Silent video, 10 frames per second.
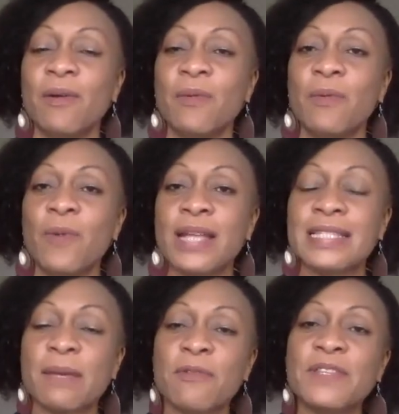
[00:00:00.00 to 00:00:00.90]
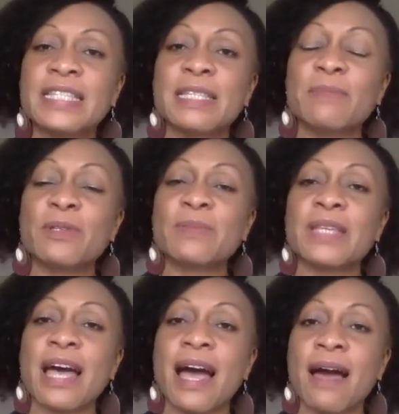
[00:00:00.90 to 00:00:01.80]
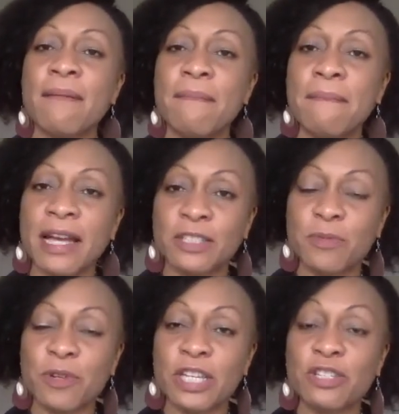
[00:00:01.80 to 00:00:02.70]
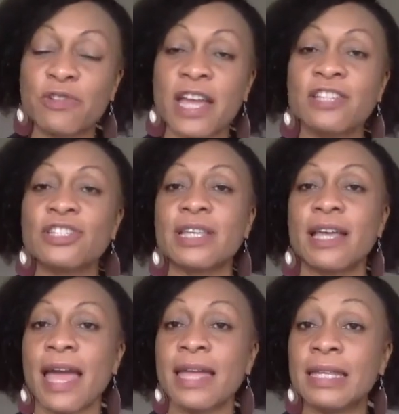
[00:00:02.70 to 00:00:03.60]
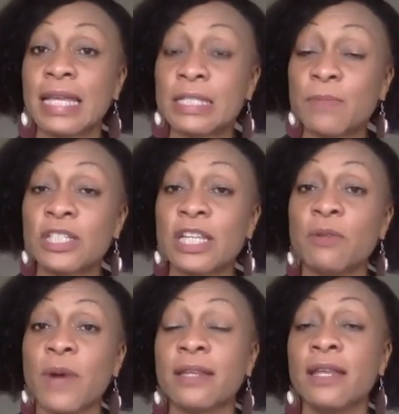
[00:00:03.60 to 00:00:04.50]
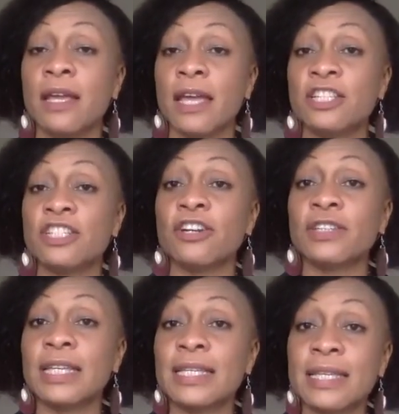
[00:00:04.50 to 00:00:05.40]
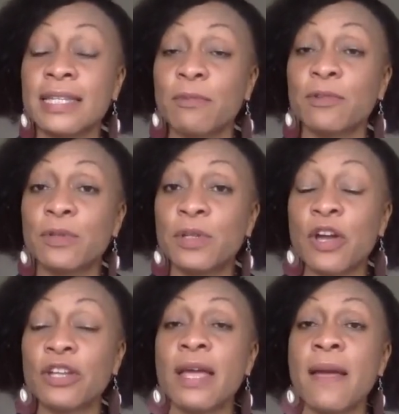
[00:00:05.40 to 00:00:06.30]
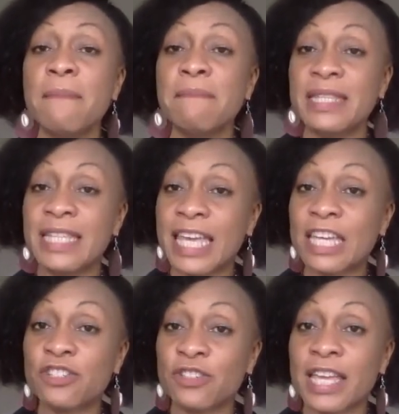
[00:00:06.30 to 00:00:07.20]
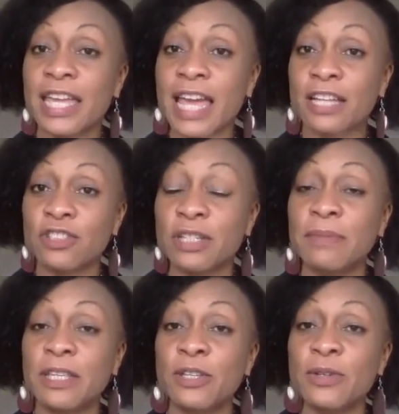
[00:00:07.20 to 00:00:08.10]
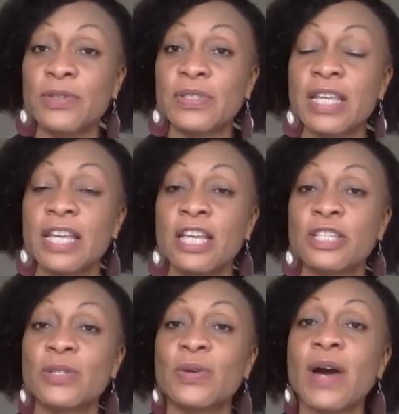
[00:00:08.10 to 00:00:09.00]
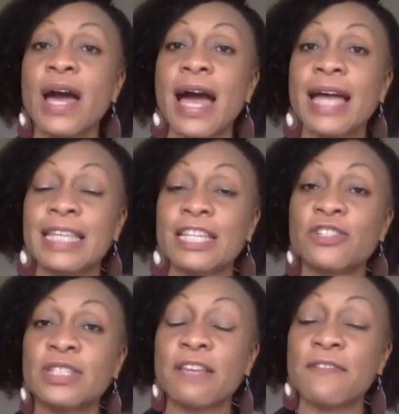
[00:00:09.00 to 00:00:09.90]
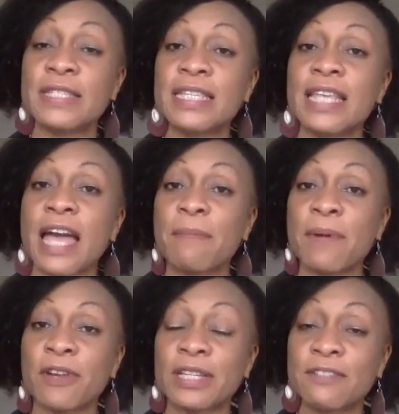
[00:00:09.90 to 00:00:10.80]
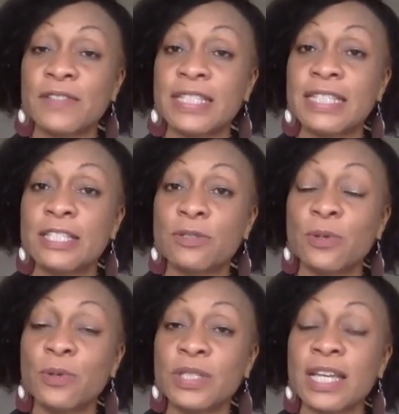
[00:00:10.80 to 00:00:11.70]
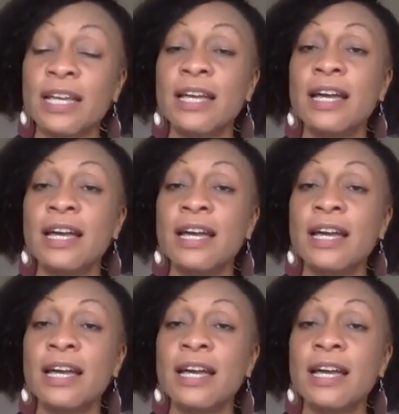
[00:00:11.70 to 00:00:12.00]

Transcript: When some of these symptoms are much more entrenched, and especially when a child is unable to learn, medication can actually be used. So attention deficit hyperactivity disorder